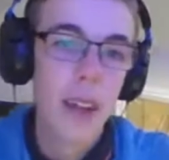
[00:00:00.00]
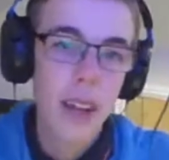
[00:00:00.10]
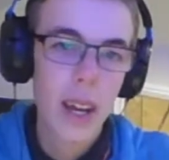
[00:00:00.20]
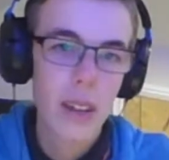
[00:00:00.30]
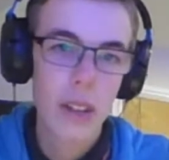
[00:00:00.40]

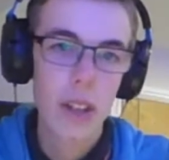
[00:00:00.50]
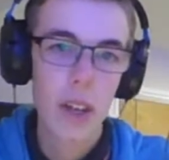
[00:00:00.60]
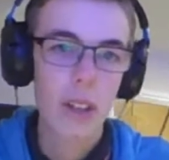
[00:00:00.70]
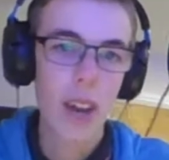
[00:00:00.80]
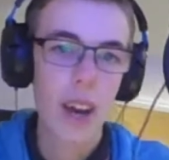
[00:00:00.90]
that just
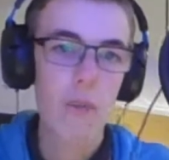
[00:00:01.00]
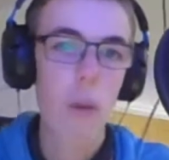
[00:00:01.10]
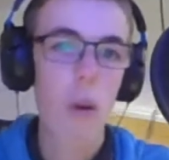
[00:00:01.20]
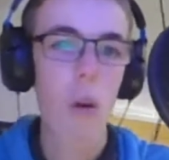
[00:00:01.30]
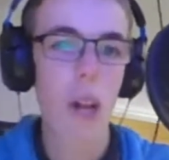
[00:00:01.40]
shows how
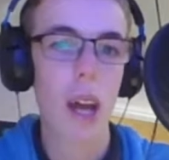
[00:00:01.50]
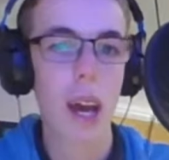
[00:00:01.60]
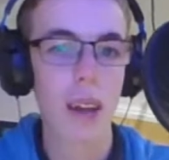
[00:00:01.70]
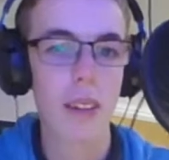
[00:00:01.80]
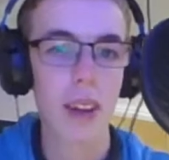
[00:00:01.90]
poor
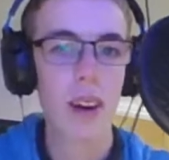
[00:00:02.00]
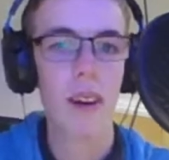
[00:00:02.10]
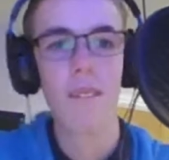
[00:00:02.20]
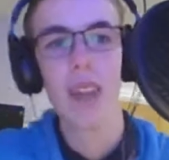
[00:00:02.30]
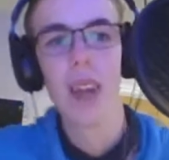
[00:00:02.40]
that Haas
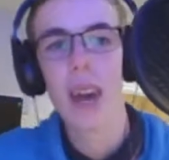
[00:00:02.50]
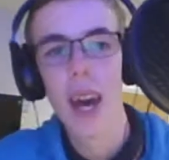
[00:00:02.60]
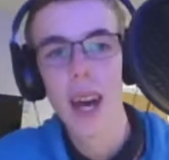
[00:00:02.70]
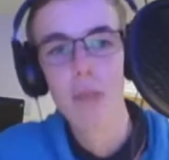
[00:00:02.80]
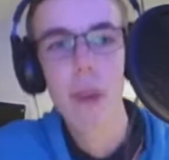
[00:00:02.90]
car
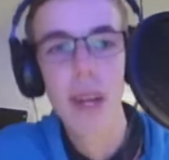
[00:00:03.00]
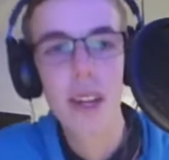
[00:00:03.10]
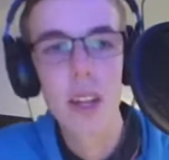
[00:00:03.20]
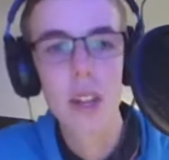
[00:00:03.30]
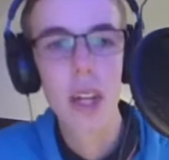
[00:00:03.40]
has
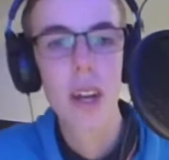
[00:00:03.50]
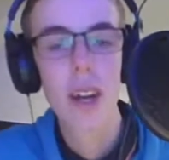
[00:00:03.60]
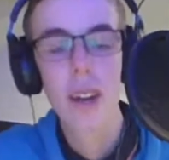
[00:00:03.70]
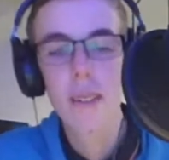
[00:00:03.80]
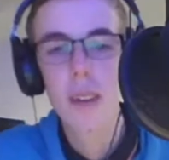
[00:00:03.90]
been this
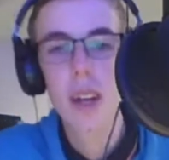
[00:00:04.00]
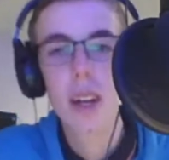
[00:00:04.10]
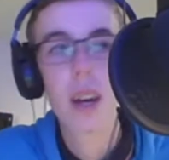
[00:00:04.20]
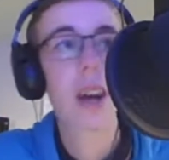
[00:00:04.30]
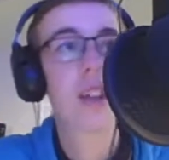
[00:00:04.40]
year.
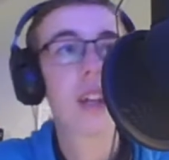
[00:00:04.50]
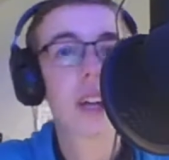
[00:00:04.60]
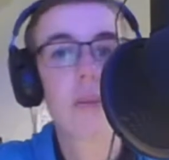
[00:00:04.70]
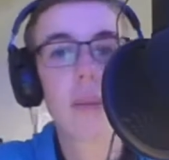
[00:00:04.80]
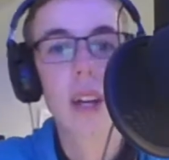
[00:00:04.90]
And I
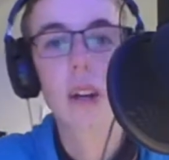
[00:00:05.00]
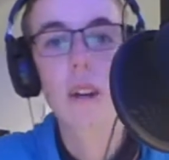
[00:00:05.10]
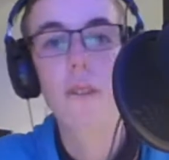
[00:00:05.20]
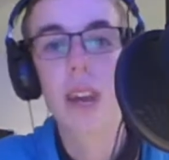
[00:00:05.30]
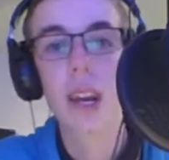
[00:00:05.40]
genuinely
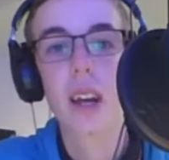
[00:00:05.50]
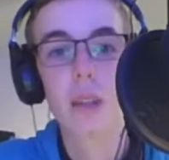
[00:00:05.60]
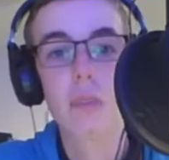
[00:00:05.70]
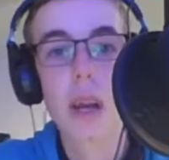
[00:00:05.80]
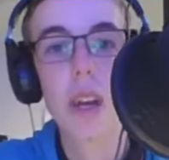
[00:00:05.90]
do think
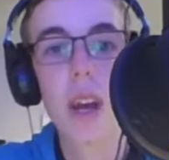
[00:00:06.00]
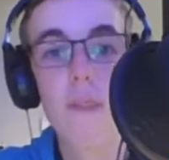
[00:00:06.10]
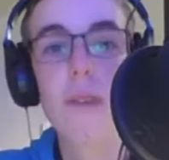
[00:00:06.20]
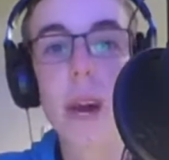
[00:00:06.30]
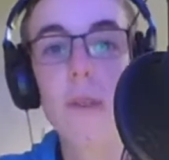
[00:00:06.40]
it's been
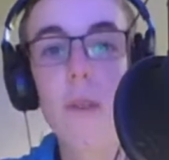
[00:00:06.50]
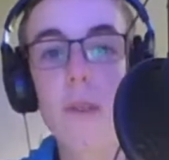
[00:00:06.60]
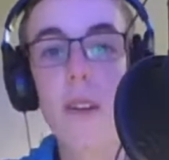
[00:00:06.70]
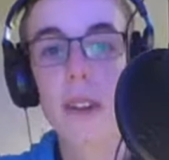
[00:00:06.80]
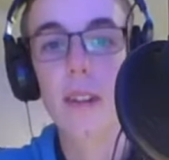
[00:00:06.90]
a very,
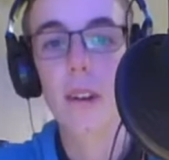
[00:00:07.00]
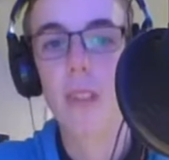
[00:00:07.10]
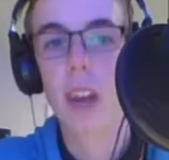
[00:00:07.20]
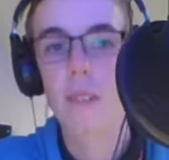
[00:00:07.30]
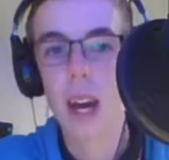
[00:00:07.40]
very
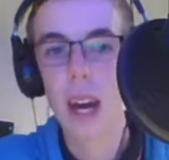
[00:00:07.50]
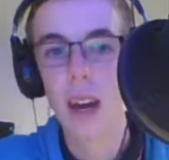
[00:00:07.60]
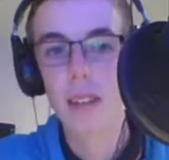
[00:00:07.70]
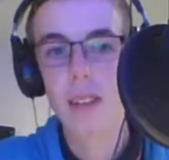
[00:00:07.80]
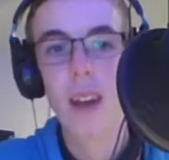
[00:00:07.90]
tough year for
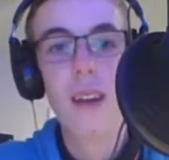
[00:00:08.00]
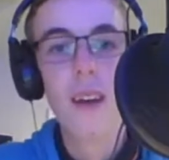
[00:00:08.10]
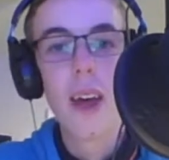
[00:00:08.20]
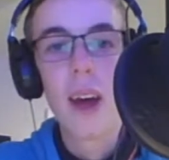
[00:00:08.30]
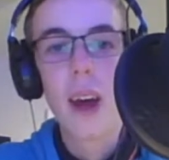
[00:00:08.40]
Haas.
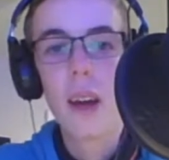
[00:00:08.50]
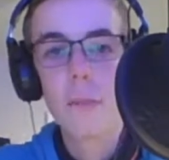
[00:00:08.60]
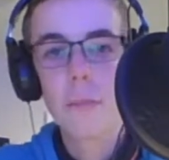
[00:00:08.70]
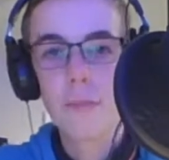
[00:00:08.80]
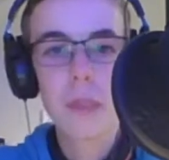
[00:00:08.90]

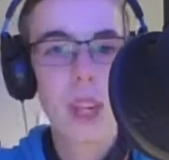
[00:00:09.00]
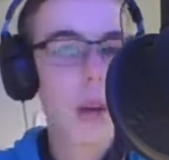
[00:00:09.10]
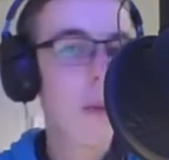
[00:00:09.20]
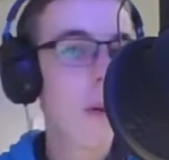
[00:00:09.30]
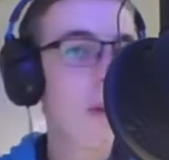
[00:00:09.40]
And
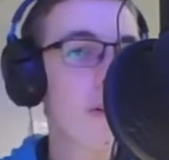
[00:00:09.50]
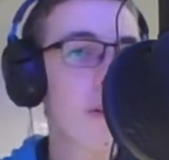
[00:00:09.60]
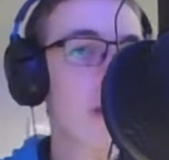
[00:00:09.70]
but also,